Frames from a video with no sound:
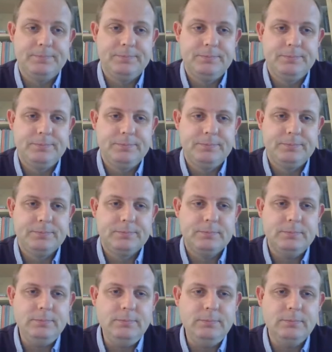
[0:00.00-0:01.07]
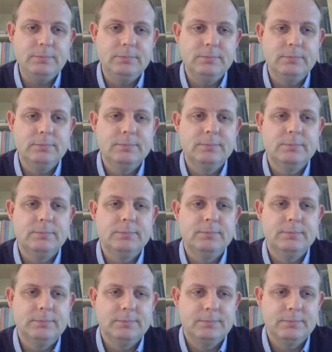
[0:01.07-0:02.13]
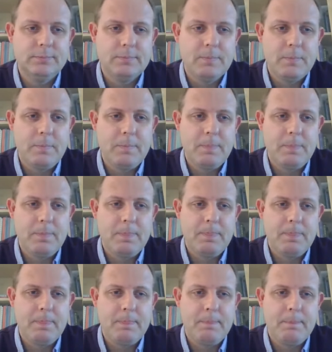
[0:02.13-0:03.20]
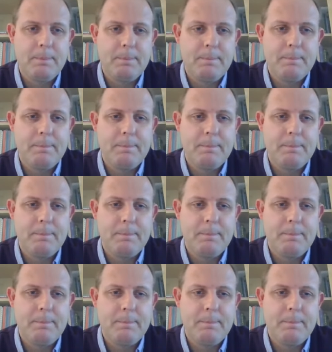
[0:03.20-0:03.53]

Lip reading: (no one is talking)